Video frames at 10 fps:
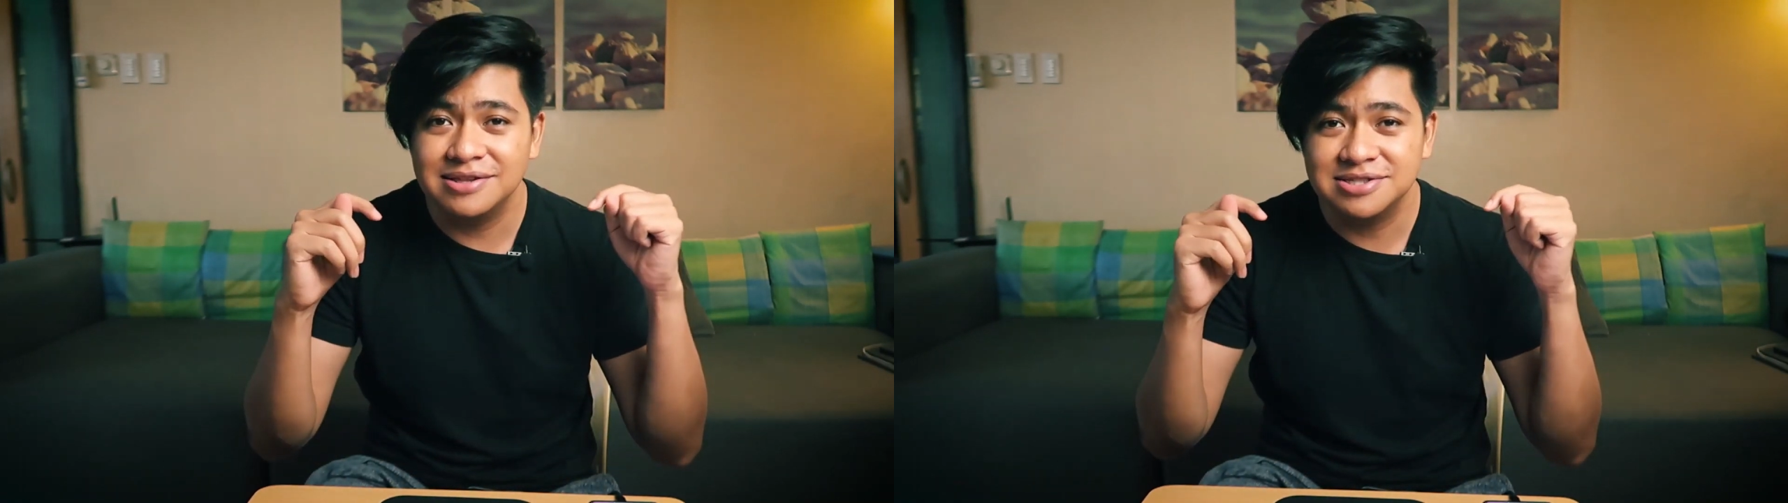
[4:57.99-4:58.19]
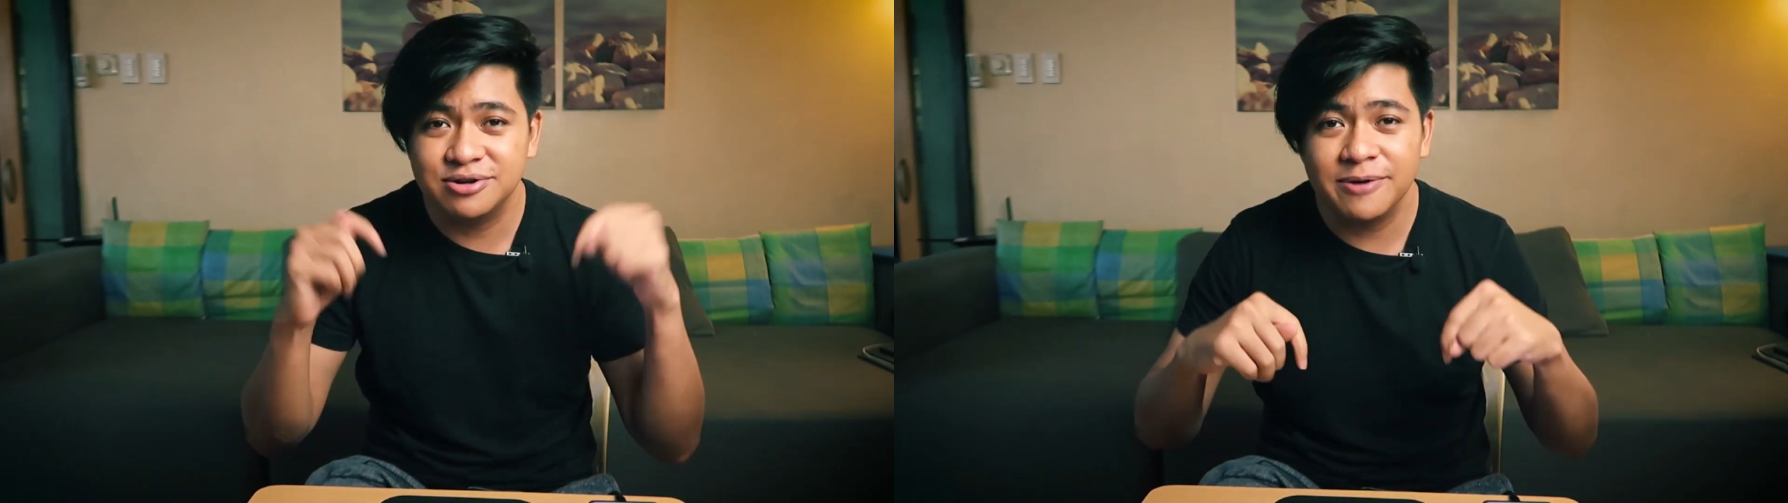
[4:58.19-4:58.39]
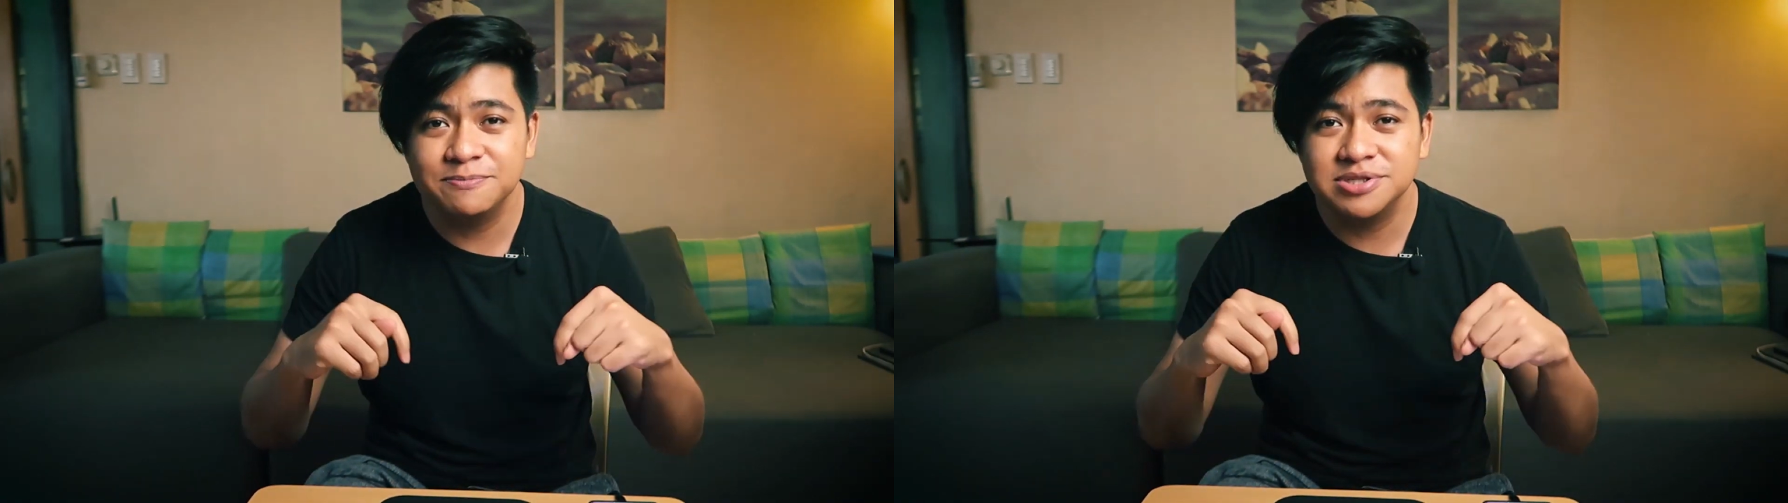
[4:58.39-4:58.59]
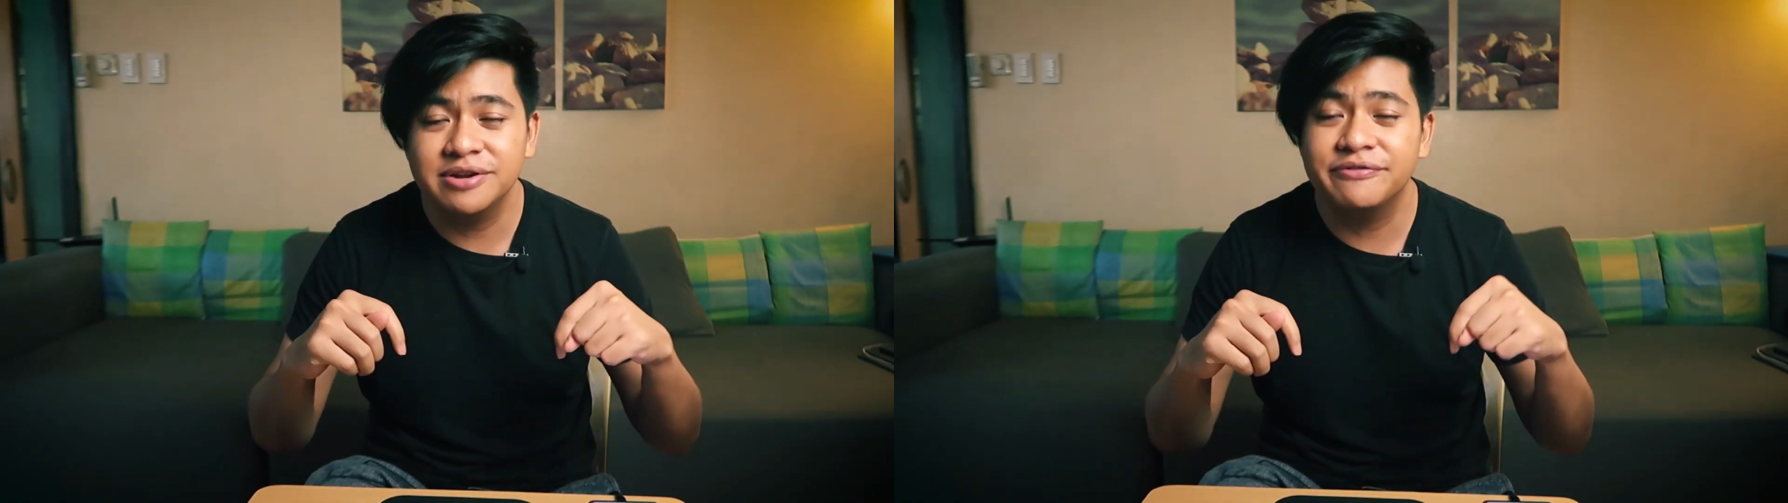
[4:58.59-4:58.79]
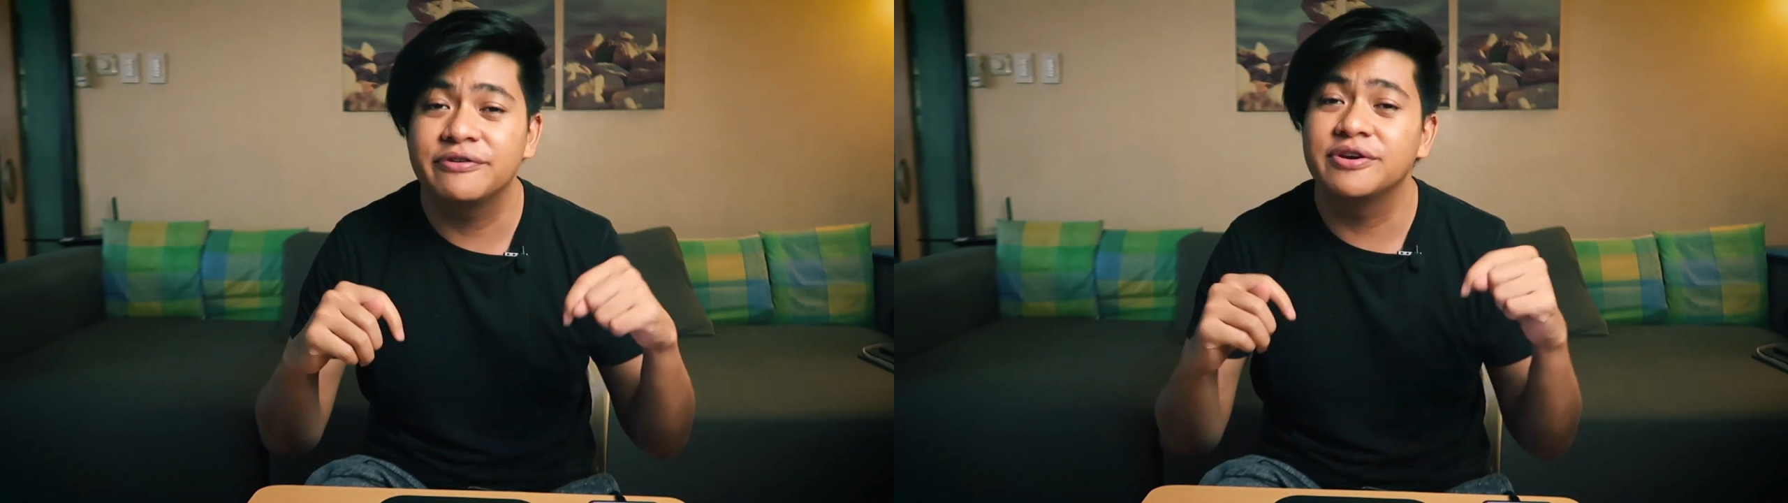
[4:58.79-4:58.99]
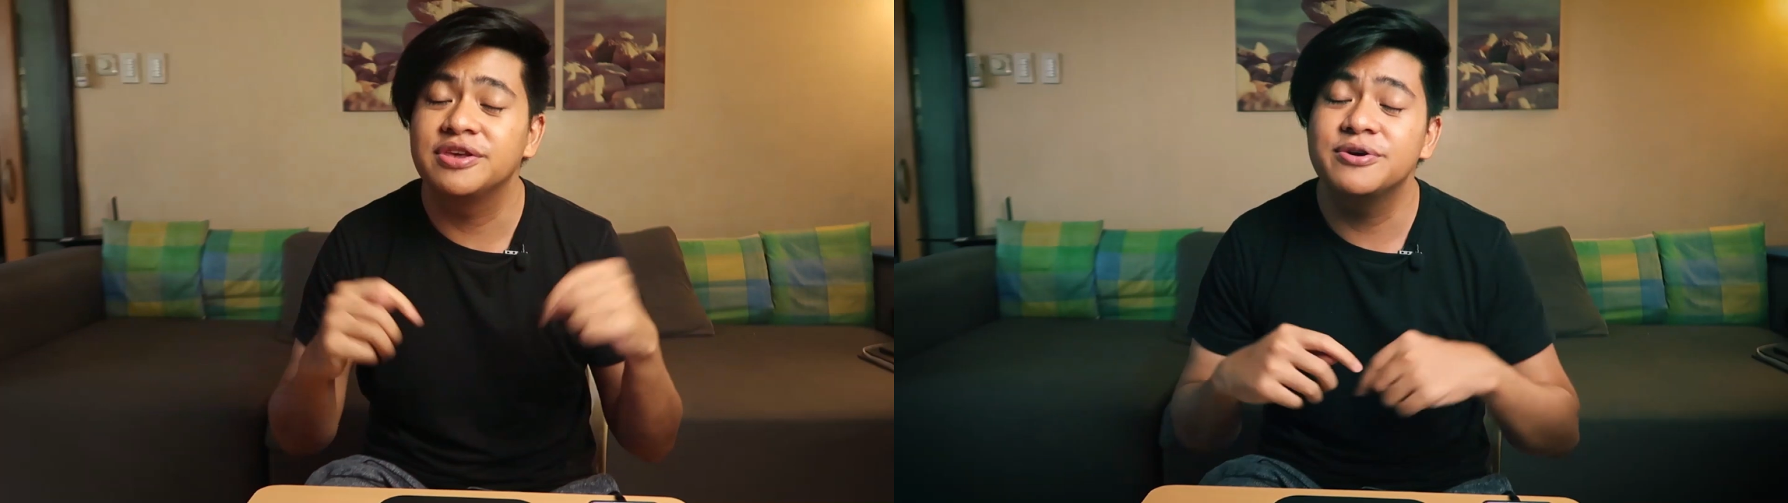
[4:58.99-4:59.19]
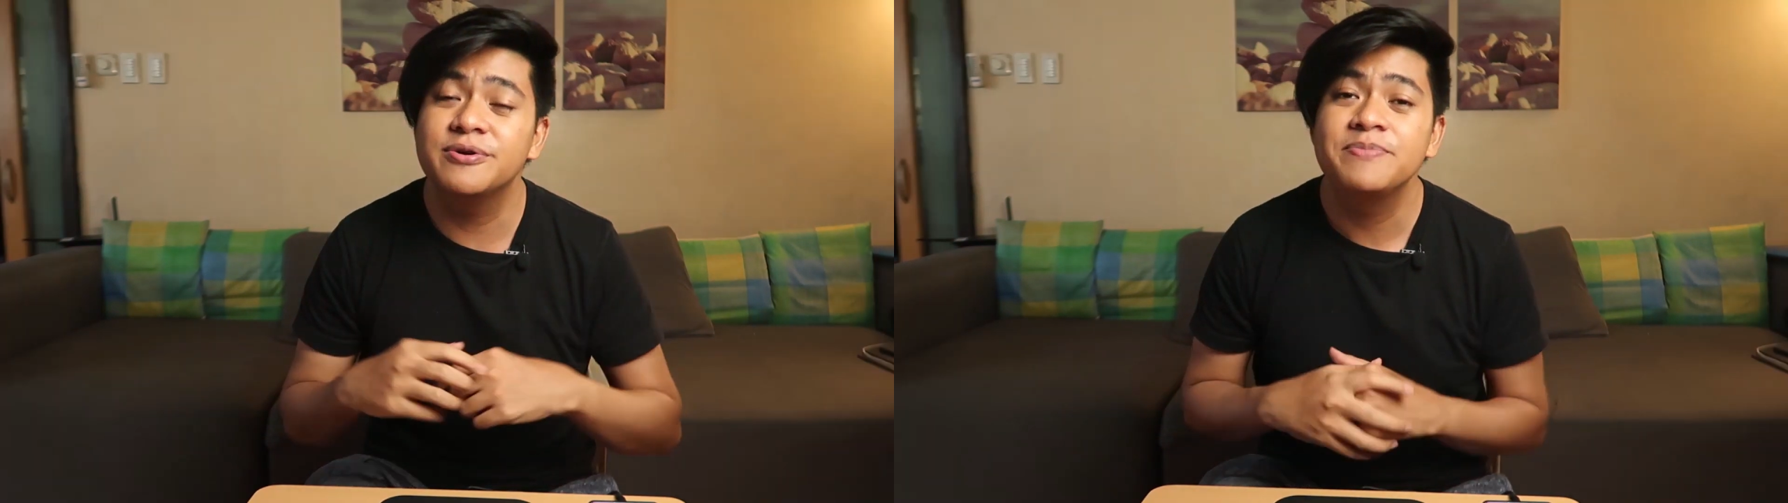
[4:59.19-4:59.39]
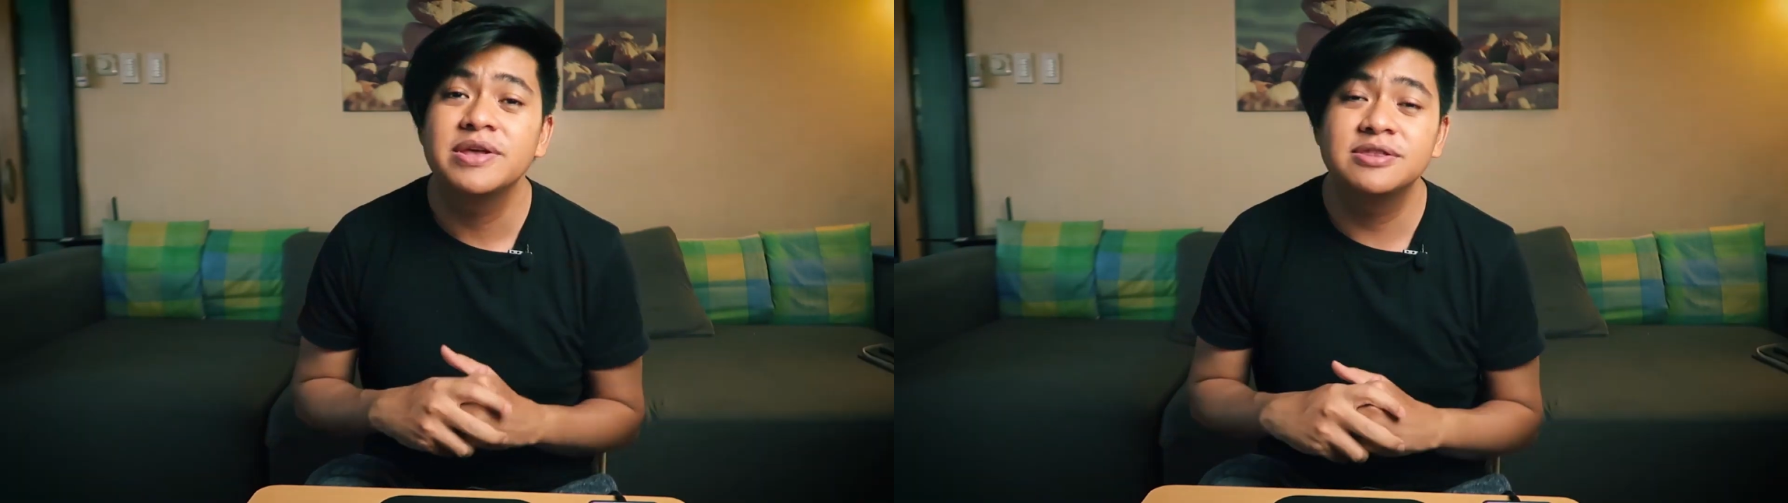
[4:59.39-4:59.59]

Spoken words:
description for you